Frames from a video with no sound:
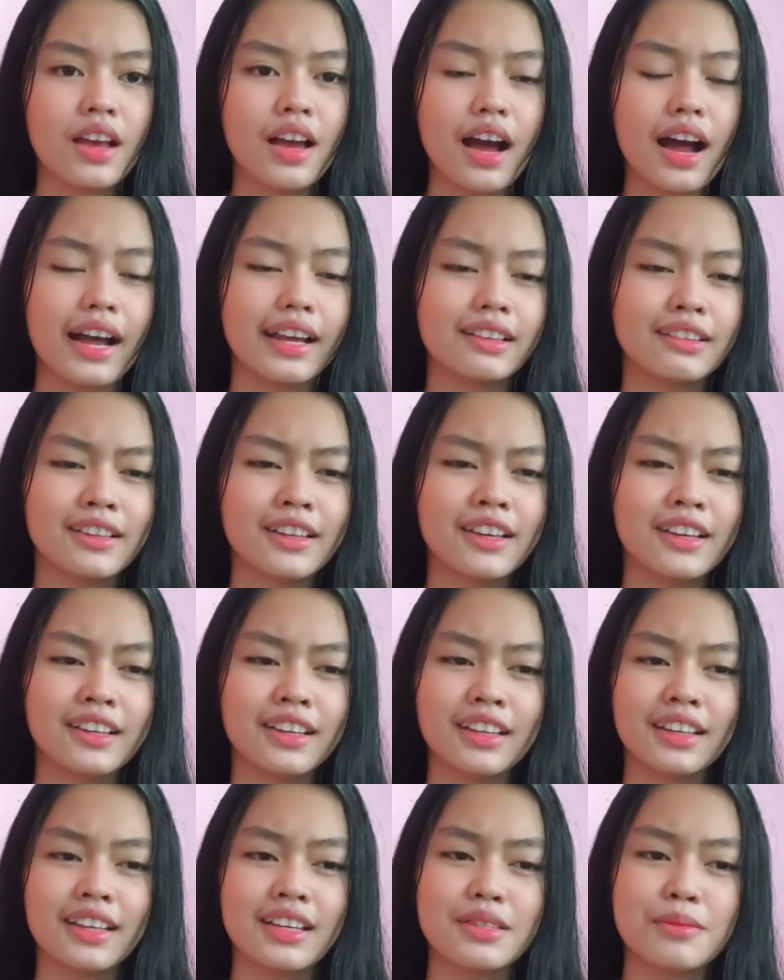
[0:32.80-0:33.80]
I think
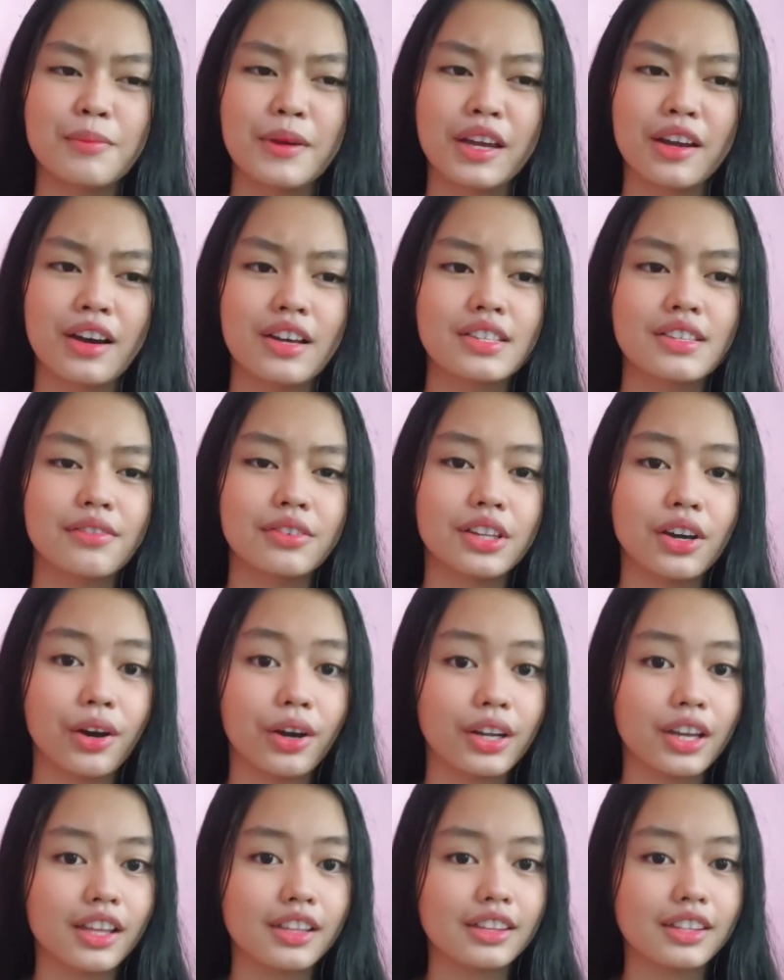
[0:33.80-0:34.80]
it is because of the
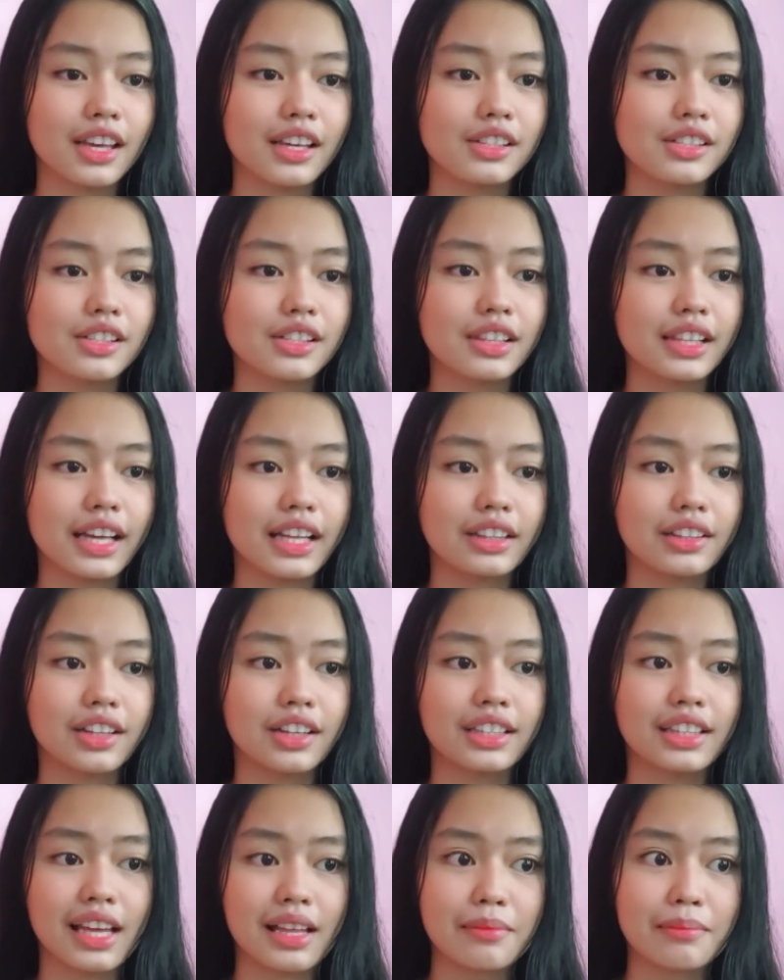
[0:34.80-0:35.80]
orientation letter
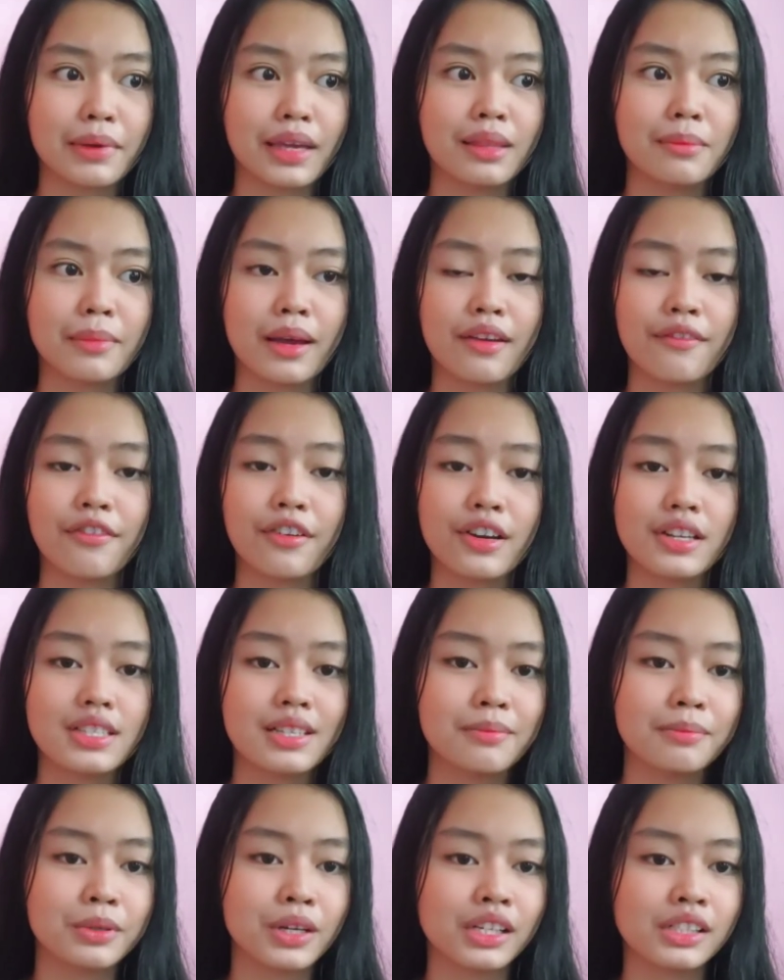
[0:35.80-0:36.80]
that made my first
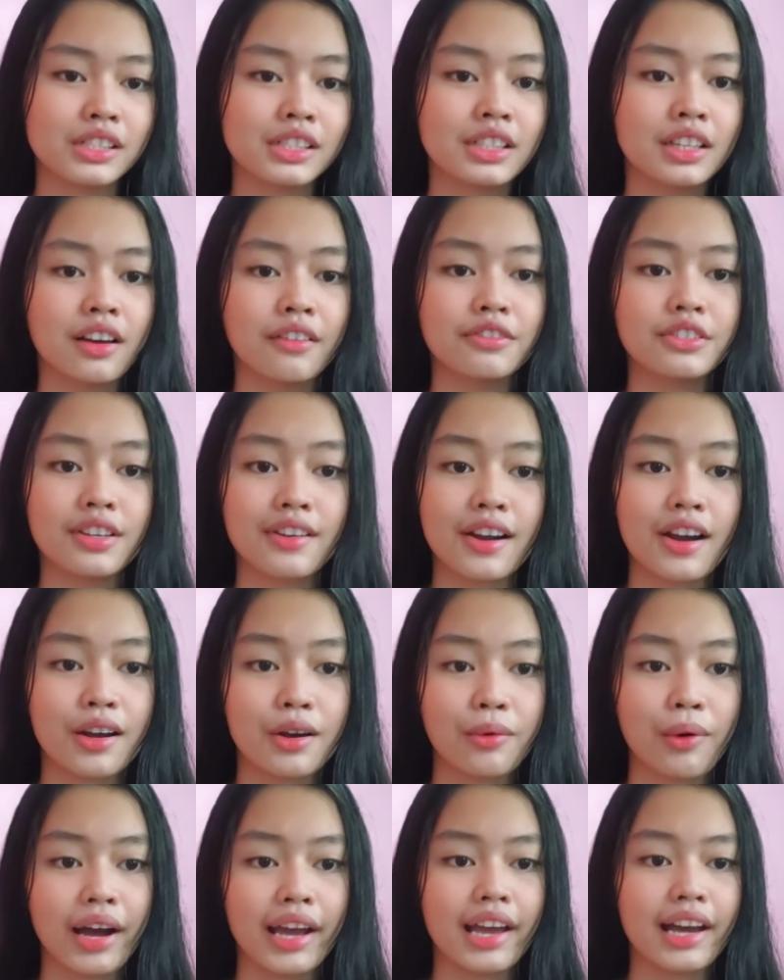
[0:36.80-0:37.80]
impression of Sir
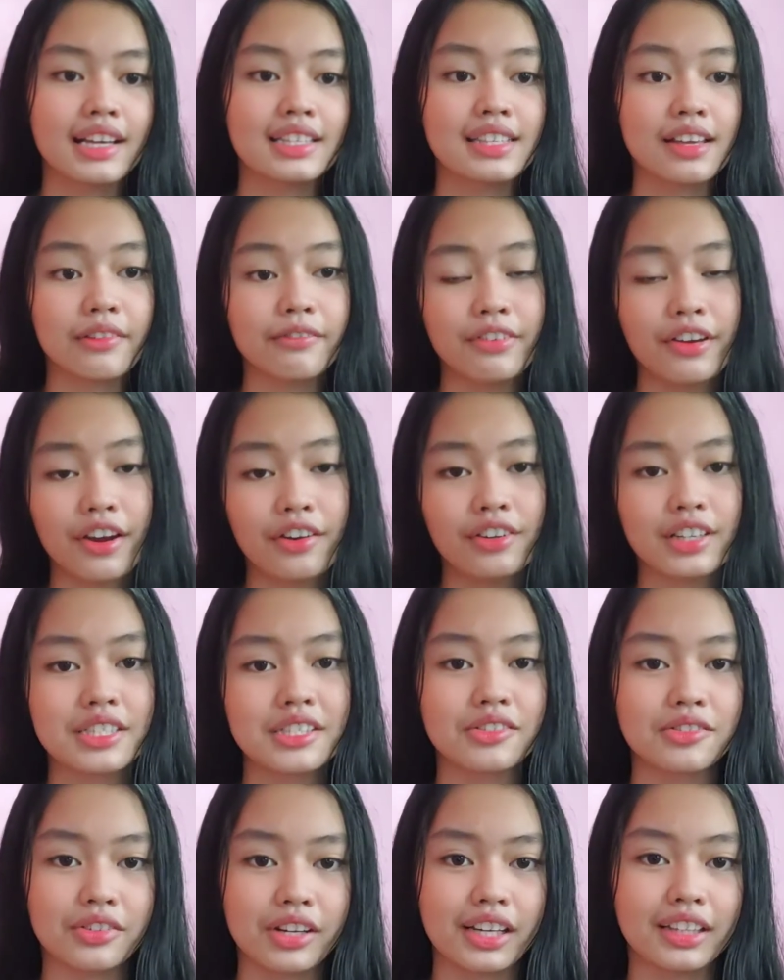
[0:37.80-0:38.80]
Aguay as a very
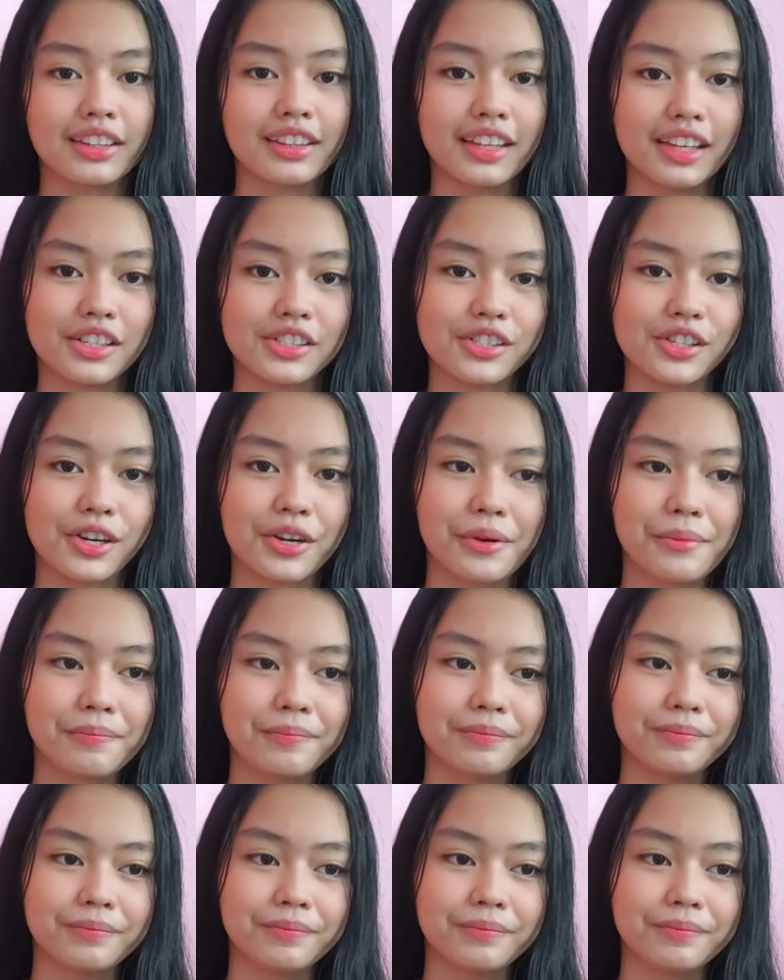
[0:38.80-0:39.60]
strict teacher.